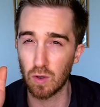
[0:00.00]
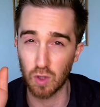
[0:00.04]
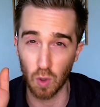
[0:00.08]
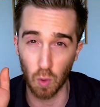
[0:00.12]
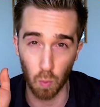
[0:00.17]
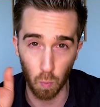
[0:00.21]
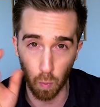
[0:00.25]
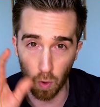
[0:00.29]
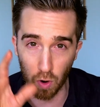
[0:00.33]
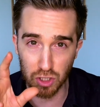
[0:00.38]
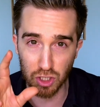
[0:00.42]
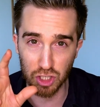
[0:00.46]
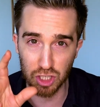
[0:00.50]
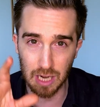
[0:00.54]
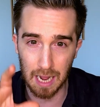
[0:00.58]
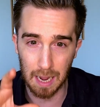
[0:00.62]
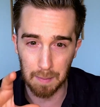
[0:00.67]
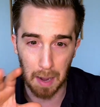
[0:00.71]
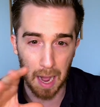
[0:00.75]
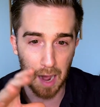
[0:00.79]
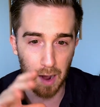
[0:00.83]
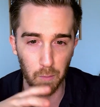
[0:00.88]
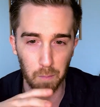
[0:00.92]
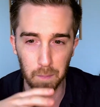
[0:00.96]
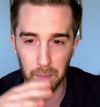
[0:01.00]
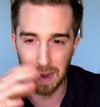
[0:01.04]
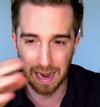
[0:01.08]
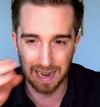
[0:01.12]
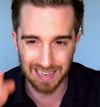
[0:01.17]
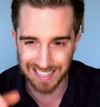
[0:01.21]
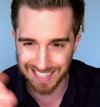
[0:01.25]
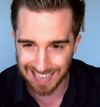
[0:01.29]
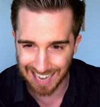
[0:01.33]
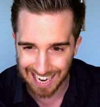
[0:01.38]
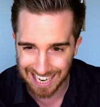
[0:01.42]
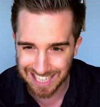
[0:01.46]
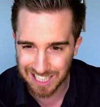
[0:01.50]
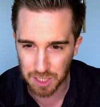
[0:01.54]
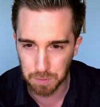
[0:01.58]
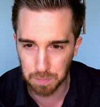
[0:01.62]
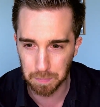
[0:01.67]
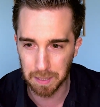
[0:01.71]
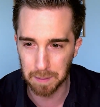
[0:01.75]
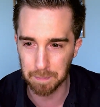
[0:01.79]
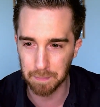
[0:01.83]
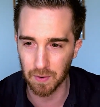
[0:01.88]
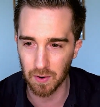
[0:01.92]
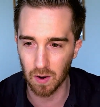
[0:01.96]
the watch time, how engaged
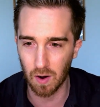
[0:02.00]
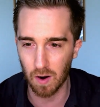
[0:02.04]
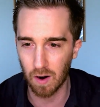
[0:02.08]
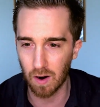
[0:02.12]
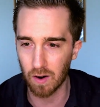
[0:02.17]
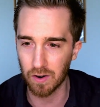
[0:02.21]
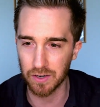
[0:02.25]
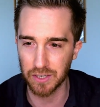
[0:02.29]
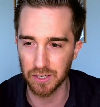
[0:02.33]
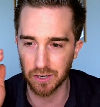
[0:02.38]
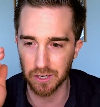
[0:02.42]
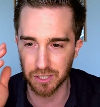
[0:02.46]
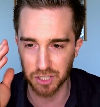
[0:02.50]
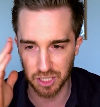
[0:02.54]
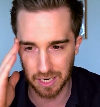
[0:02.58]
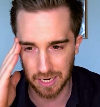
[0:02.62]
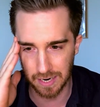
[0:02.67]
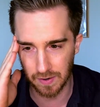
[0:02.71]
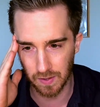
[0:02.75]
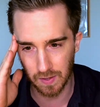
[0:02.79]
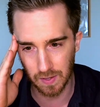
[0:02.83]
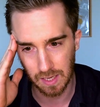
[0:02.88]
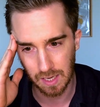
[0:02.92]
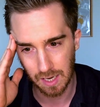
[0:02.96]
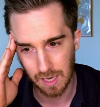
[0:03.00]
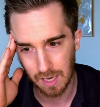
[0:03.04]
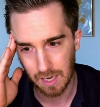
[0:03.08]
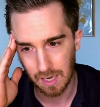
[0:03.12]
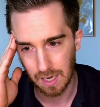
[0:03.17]
people are on your channel,